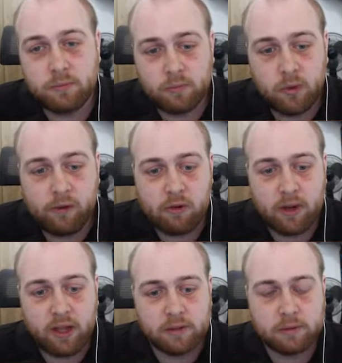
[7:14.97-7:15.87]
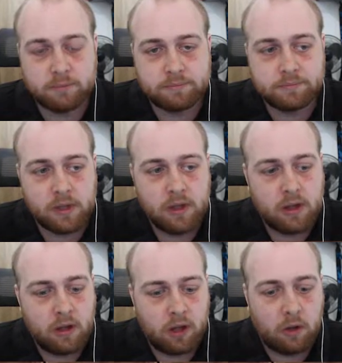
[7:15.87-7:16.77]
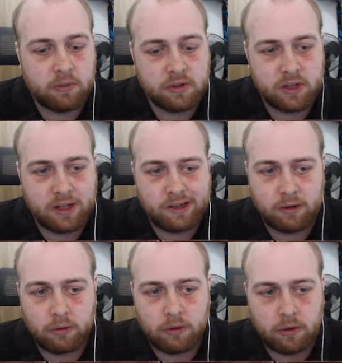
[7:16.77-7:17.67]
wherever he plays, up to 10 health.